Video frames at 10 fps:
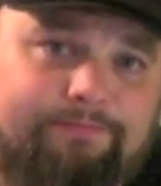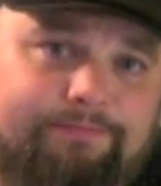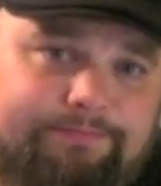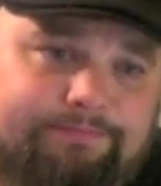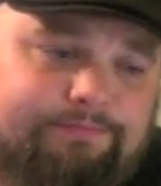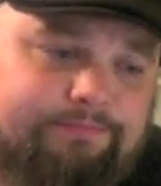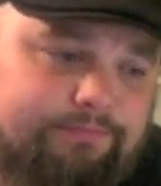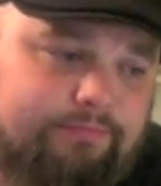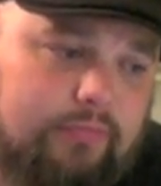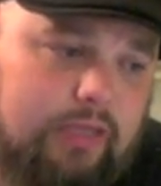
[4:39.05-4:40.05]

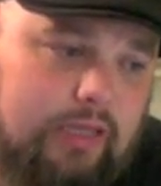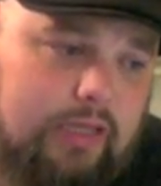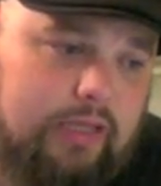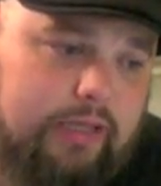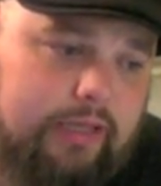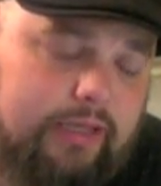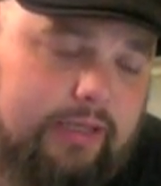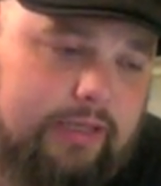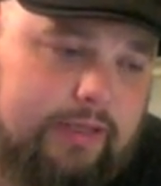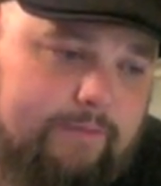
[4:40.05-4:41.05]

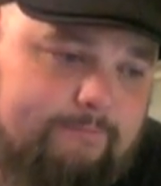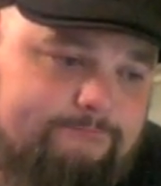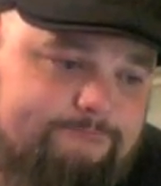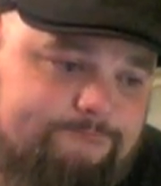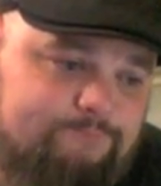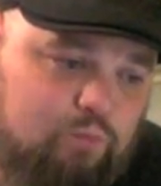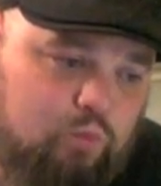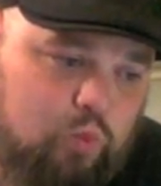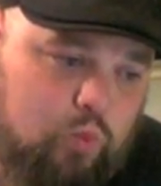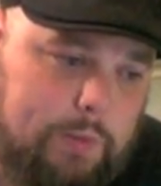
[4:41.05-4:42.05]

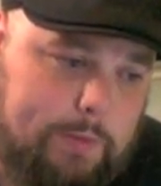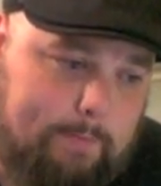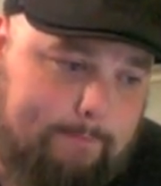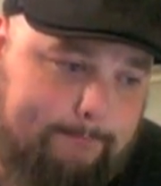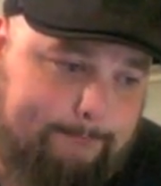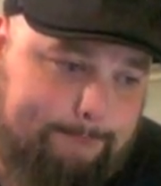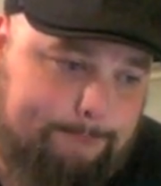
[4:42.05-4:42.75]
Nobody speaks.